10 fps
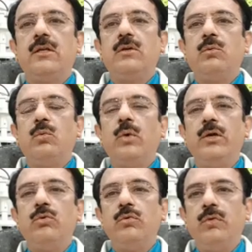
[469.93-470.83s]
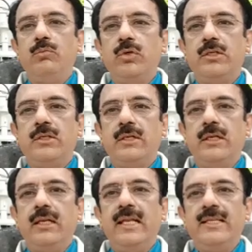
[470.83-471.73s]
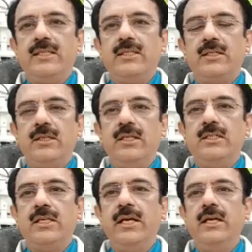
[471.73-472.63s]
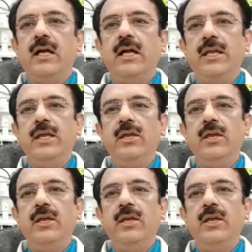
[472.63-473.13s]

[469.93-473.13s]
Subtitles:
why don't we put a lens inside eye